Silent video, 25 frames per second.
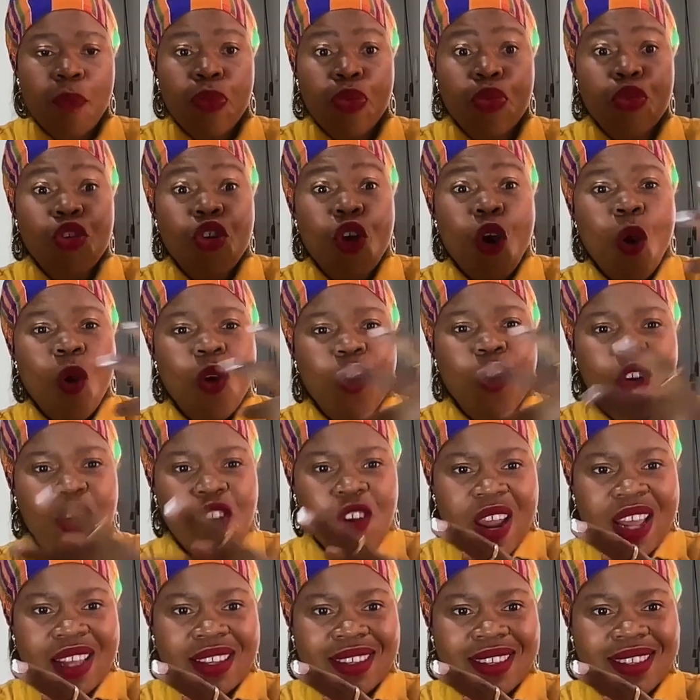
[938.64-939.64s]

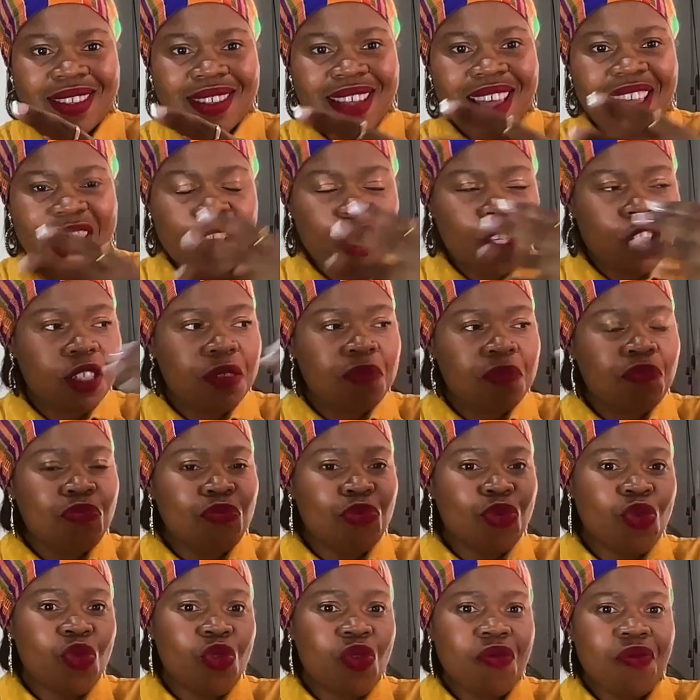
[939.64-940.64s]
progress is
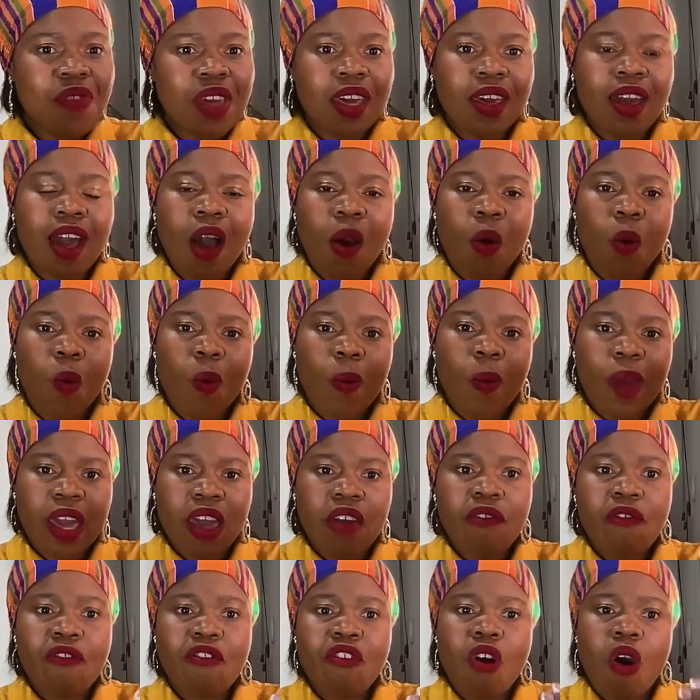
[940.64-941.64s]
moving
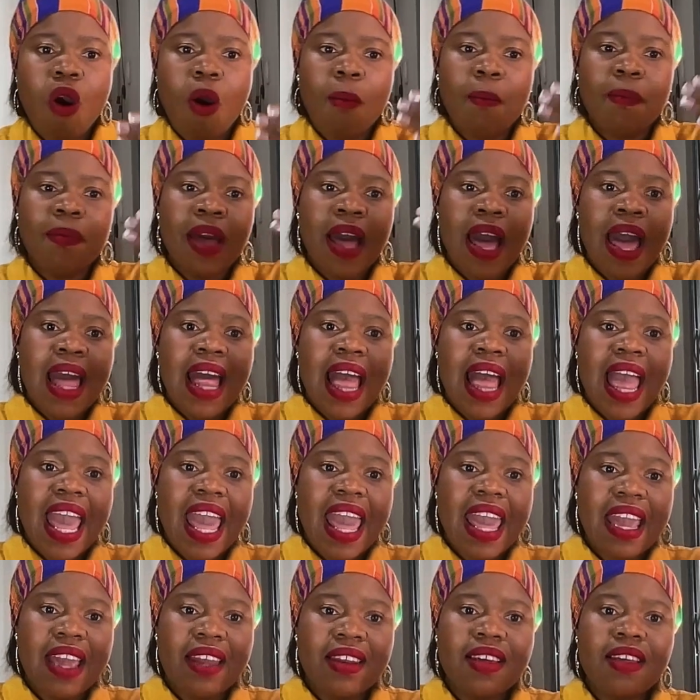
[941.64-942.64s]
away from
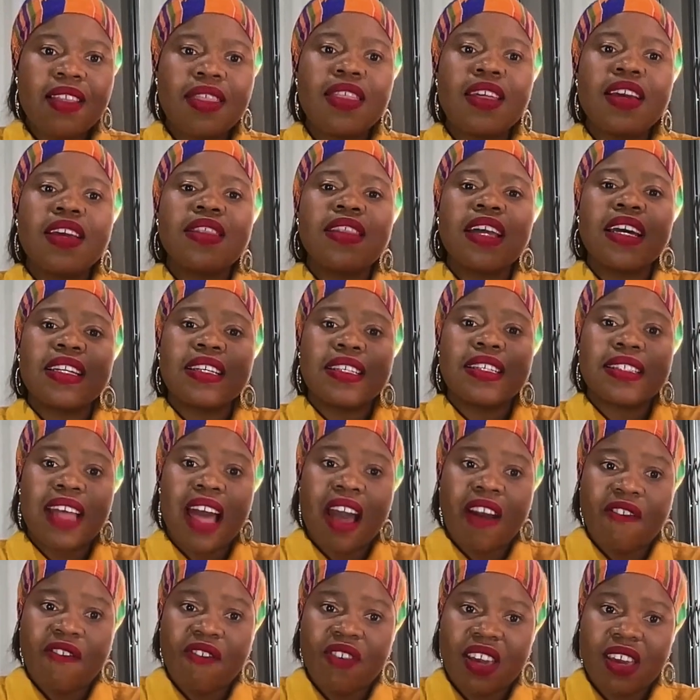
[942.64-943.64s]
anything that is
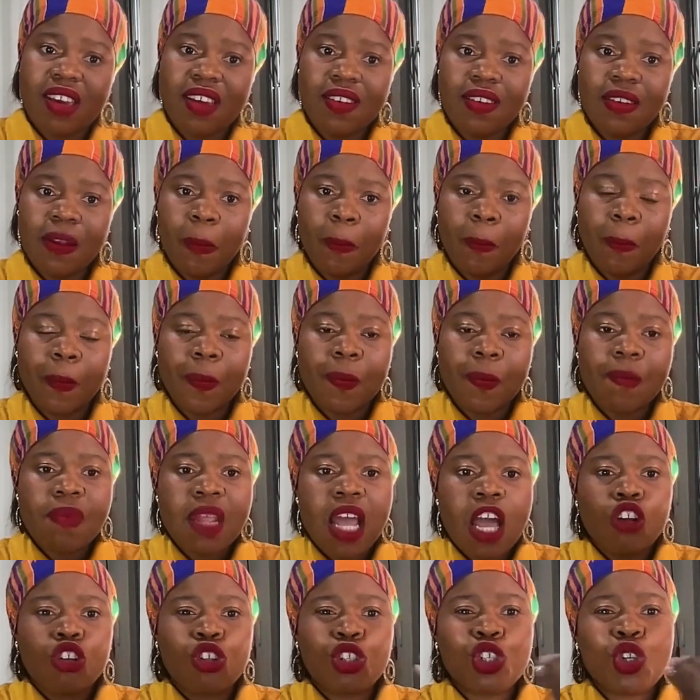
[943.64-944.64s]
African
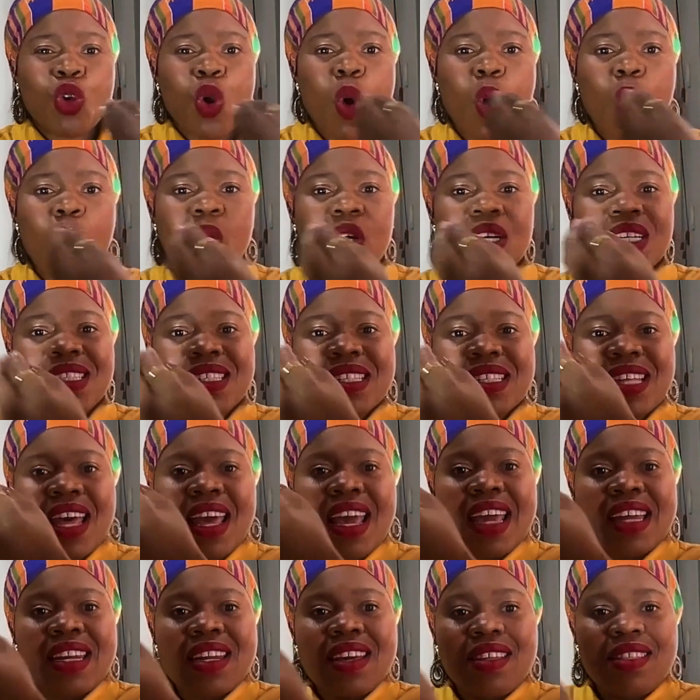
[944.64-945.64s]
towards
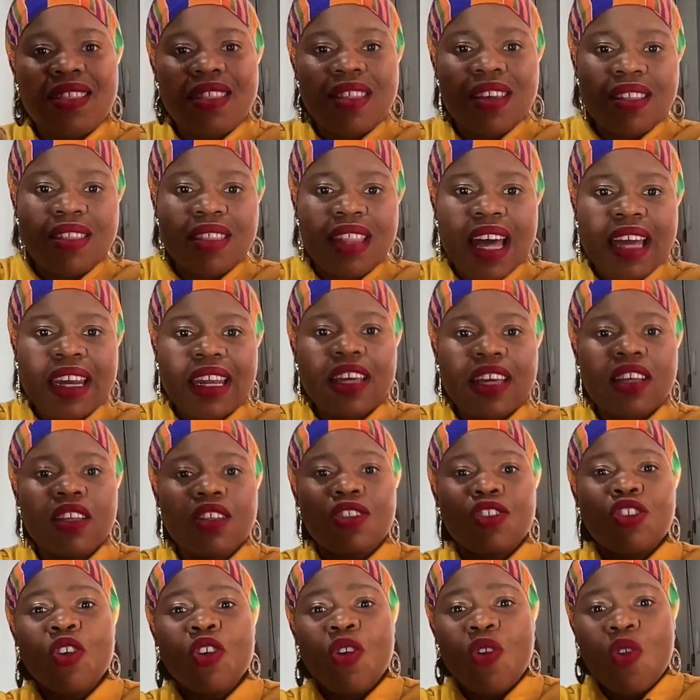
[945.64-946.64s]
anything that is
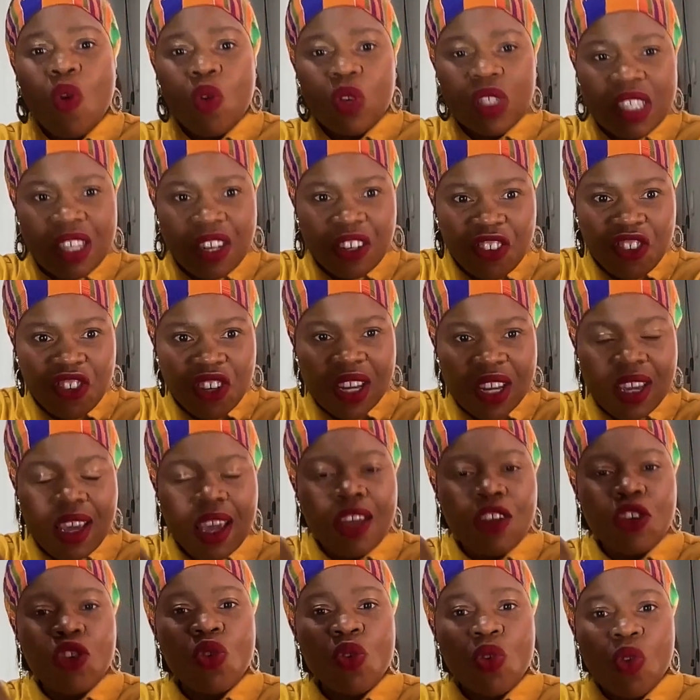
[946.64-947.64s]
Eurocentric
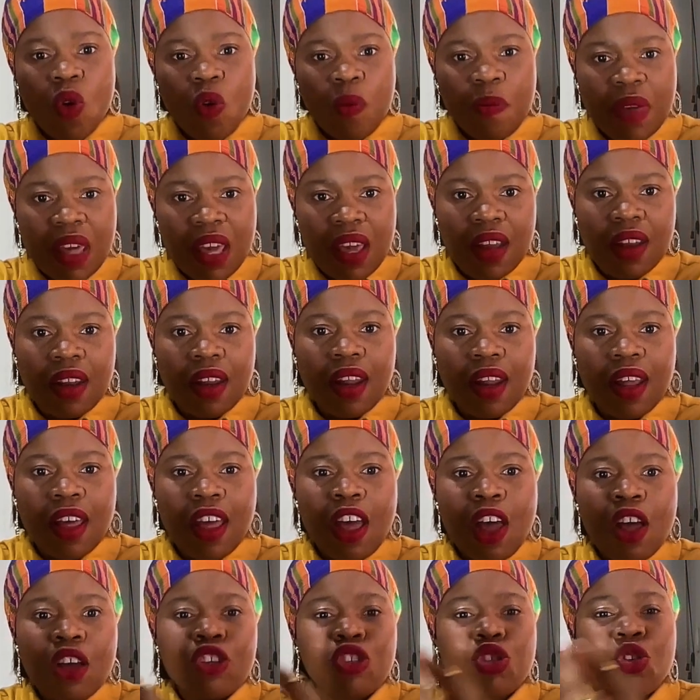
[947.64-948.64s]
and European.
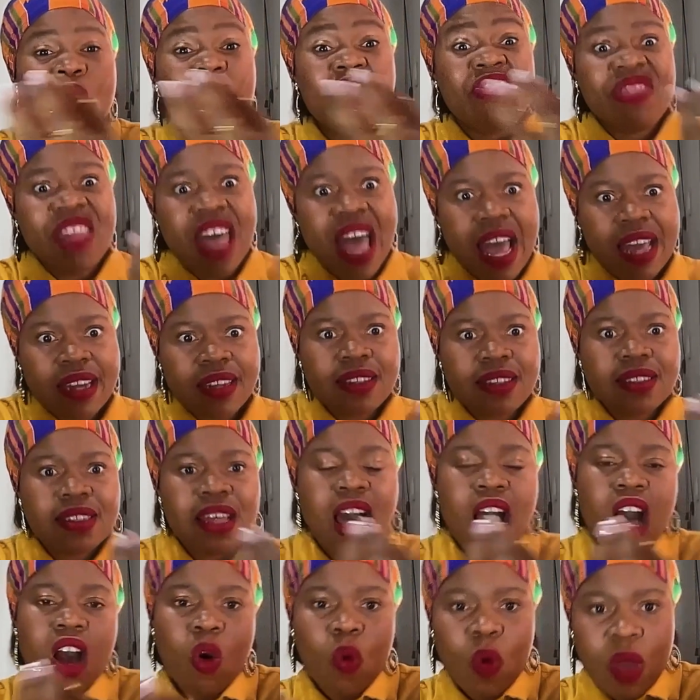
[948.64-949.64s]
So that is
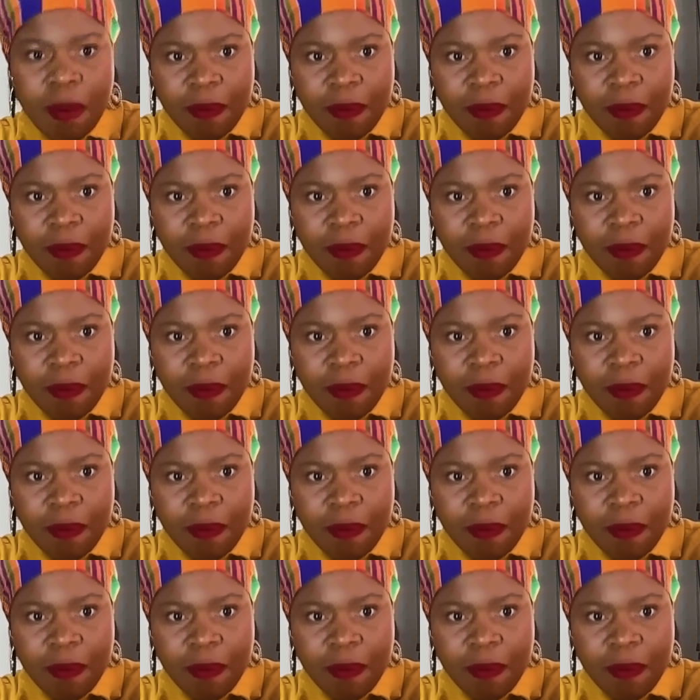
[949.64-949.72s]
how we